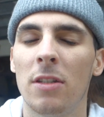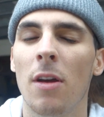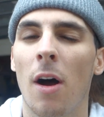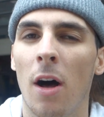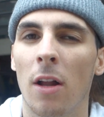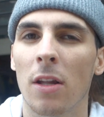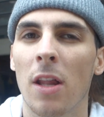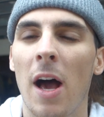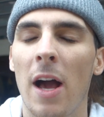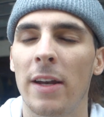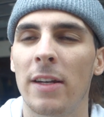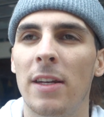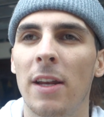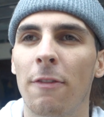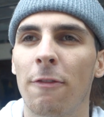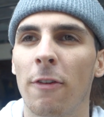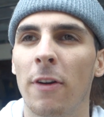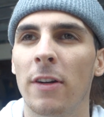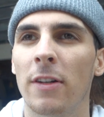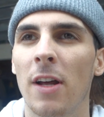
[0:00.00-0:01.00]
a lot
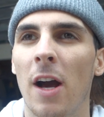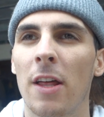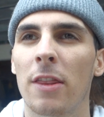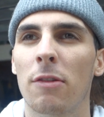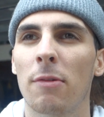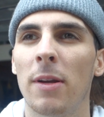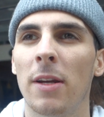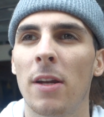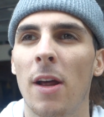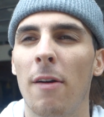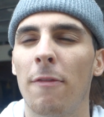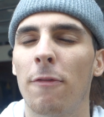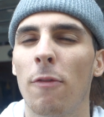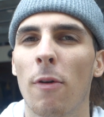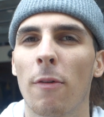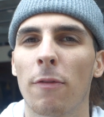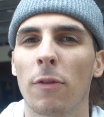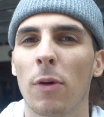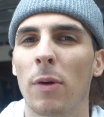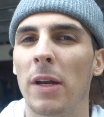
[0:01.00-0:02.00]
different, DOT3 and
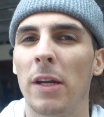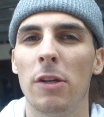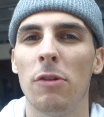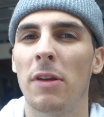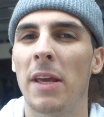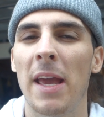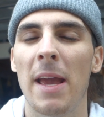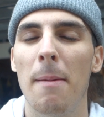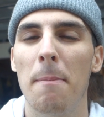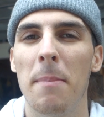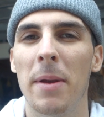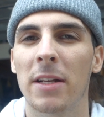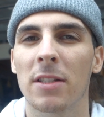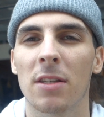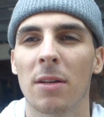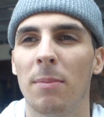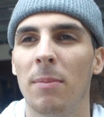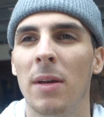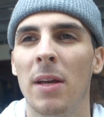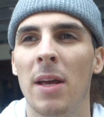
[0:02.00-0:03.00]
DOT4 fluid, and you can't mix
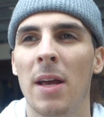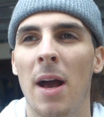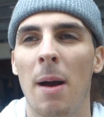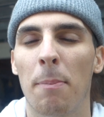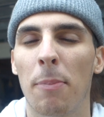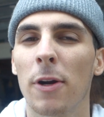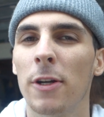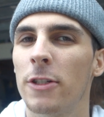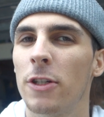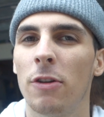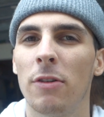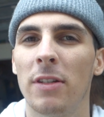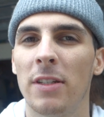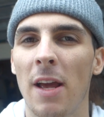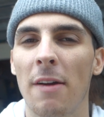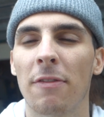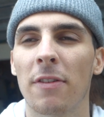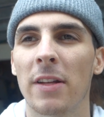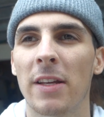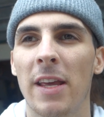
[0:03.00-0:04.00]
them. I'm pretty sure you
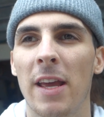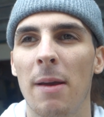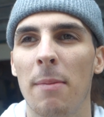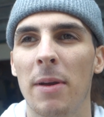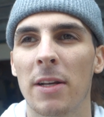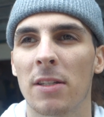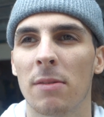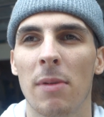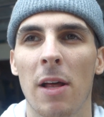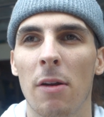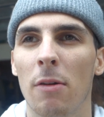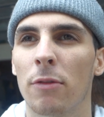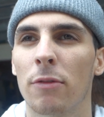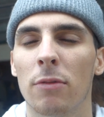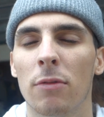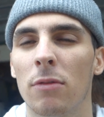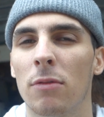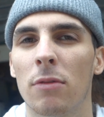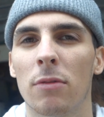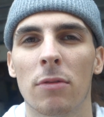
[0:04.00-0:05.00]
definitely can't mix them. That'll
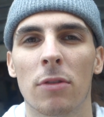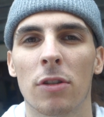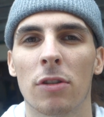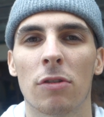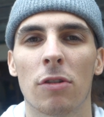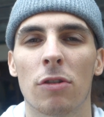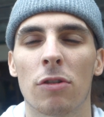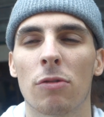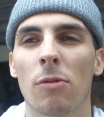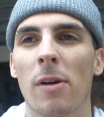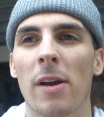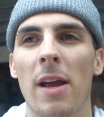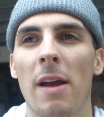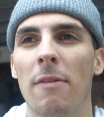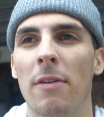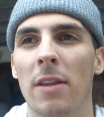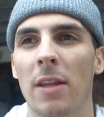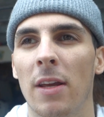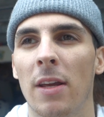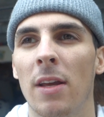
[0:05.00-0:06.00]
just destroy
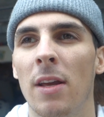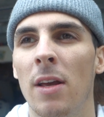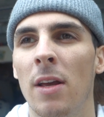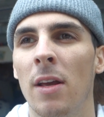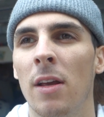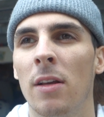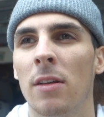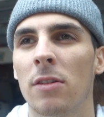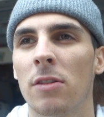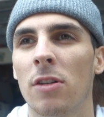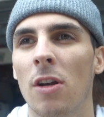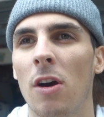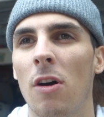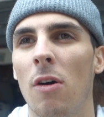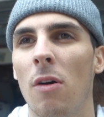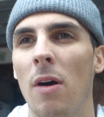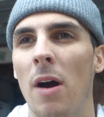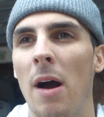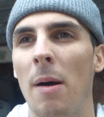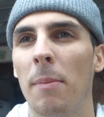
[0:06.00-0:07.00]
everything.
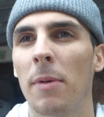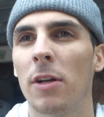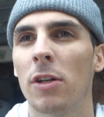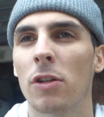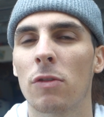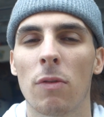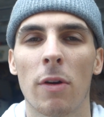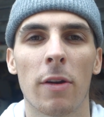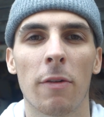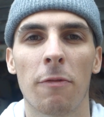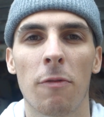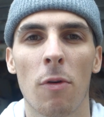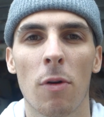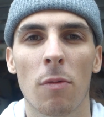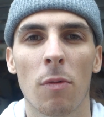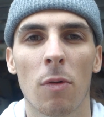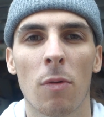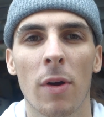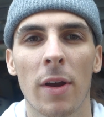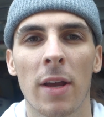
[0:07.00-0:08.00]
So I'm going to just run to Ford
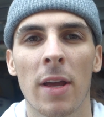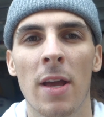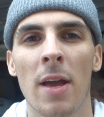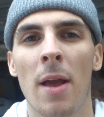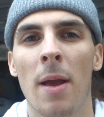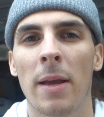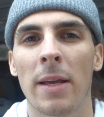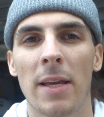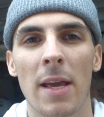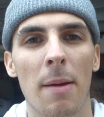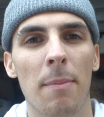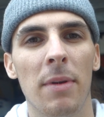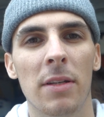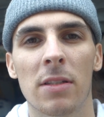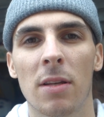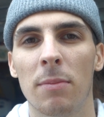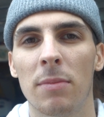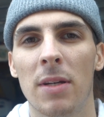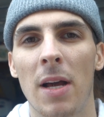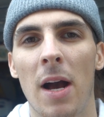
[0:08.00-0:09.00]
real quick, get me
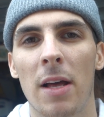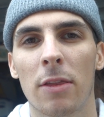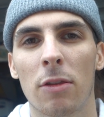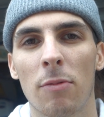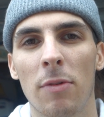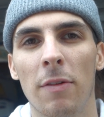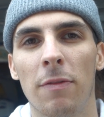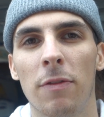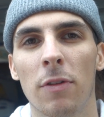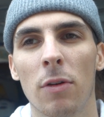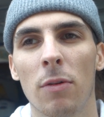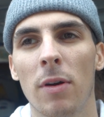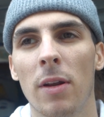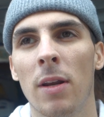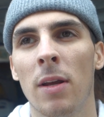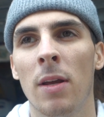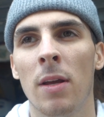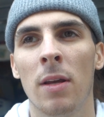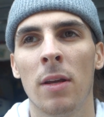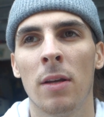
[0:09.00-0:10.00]
some DOT3 fluid,
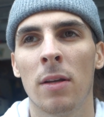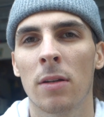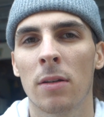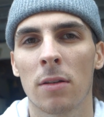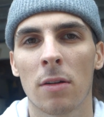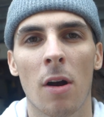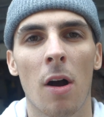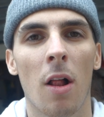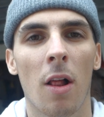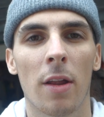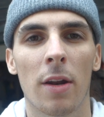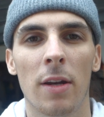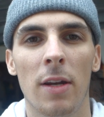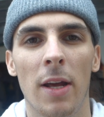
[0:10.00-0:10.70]
call it a